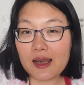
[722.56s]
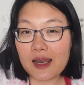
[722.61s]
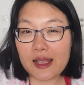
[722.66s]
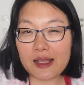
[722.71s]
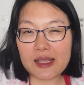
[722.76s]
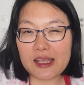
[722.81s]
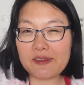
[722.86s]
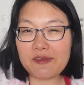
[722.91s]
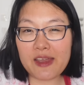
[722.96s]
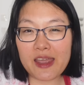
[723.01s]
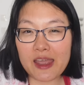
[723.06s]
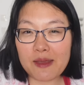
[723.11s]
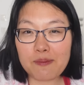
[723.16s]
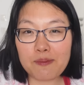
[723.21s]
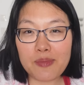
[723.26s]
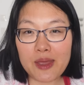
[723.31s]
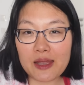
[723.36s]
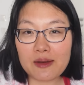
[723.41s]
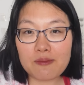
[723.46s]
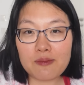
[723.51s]
Like if I
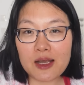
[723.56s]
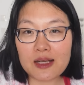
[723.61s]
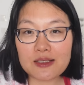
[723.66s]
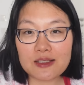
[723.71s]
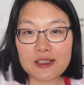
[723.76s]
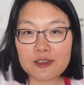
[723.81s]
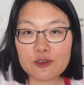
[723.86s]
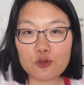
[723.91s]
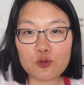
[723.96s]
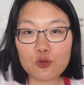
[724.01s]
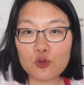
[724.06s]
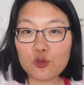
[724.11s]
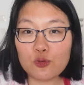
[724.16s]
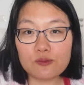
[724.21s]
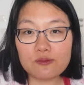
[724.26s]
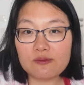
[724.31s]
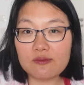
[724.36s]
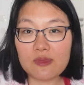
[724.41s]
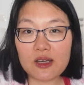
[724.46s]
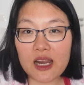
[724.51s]
have bad marks at
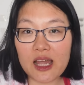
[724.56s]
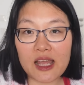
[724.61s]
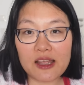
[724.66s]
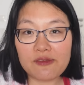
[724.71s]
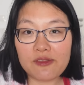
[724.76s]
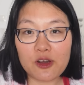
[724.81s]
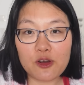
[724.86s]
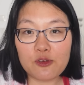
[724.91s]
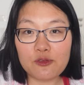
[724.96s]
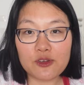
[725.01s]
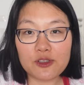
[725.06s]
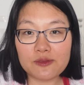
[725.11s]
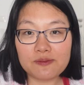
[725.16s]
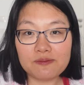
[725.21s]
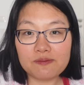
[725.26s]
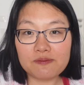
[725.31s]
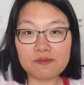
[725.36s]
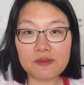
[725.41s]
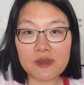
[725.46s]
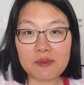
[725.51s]
school, life over.
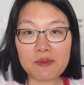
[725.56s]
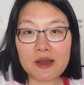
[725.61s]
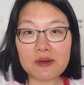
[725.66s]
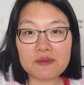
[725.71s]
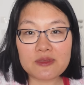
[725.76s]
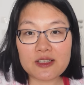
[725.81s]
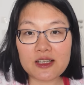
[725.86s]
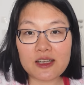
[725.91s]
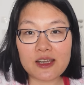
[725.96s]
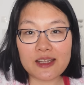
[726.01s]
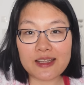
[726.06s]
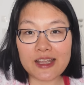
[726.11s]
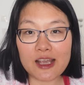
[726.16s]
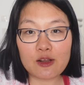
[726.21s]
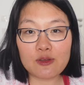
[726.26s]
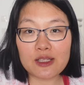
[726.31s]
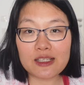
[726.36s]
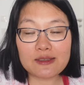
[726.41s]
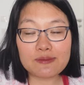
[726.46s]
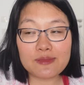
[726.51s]
My mom's gonna
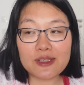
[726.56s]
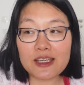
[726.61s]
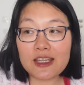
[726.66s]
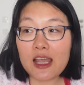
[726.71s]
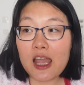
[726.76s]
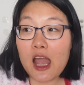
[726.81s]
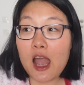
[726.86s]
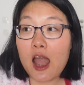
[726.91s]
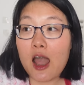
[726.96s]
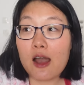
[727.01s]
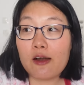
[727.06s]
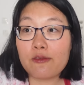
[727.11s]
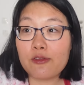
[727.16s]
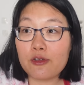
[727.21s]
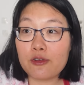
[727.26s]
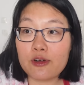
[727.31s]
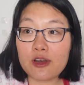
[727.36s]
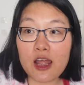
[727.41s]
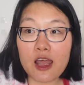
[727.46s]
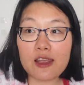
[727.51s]
yell at me for
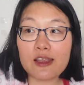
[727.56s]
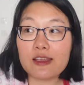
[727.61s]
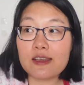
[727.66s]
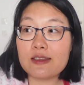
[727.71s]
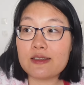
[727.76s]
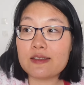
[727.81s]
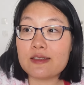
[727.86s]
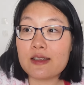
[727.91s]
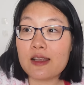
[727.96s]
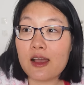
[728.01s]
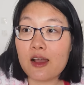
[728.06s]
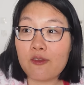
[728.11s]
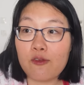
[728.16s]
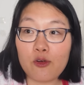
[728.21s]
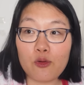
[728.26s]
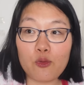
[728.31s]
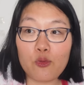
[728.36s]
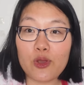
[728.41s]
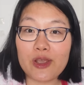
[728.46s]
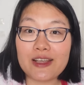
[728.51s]
days,
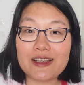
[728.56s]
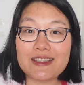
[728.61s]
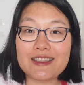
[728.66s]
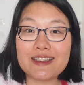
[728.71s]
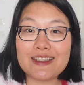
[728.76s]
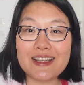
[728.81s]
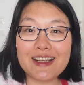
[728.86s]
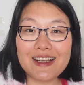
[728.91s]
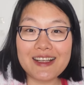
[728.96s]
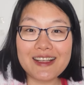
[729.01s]
for weeks.